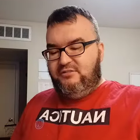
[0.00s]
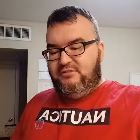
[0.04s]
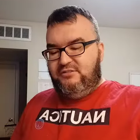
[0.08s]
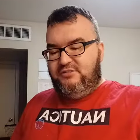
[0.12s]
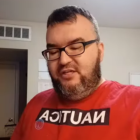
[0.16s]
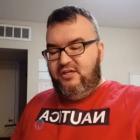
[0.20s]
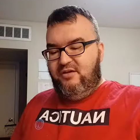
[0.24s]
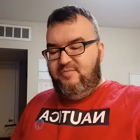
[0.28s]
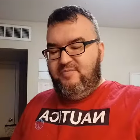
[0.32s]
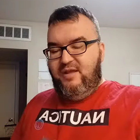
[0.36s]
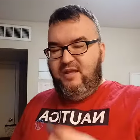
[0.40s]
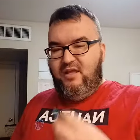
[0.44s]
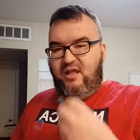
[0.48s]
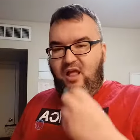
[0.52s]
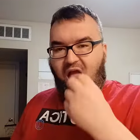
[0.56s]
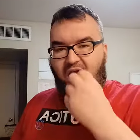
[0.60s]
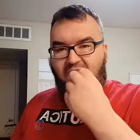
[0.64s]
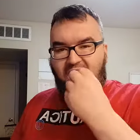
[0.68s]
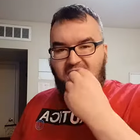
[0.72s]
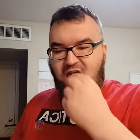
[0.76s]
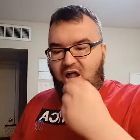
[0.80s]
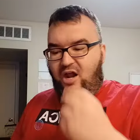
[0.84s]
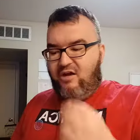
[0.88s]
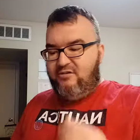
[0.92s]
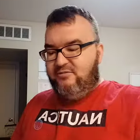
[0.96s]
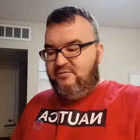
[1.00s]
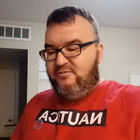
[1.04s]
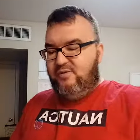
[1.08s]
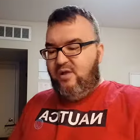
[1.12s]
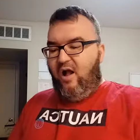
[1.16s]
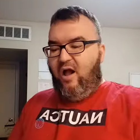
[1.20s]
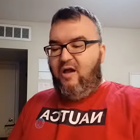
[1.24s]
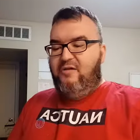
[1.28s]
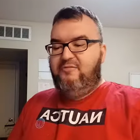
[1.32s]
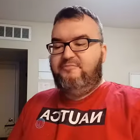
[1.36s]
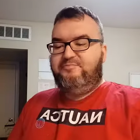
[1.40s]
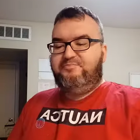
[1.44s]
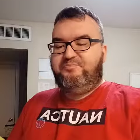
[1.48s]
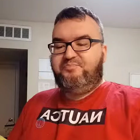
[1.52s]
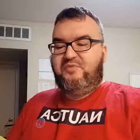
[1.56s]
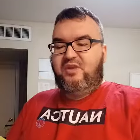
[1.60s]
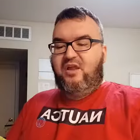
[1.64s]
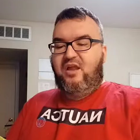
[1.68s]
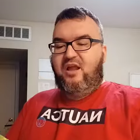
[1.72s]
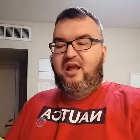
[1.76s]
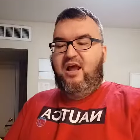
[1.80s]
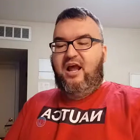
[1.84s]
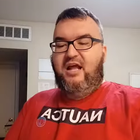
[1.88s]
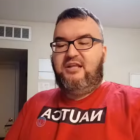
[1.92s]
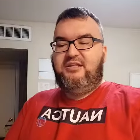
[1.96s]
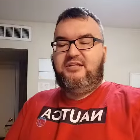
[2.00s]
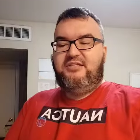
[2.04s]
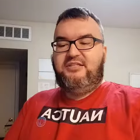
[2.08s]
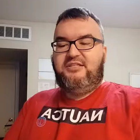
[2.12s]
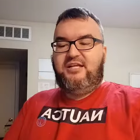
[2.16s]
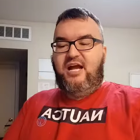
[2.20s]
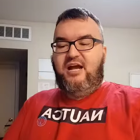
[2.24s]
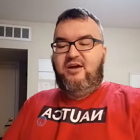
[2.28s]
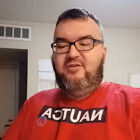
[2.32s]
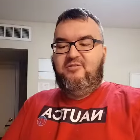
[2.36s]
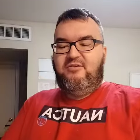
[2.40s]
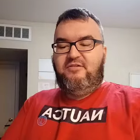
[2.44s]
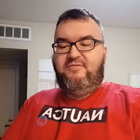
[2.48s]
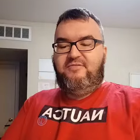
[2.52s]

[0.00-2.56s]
yummy. Kind of sour.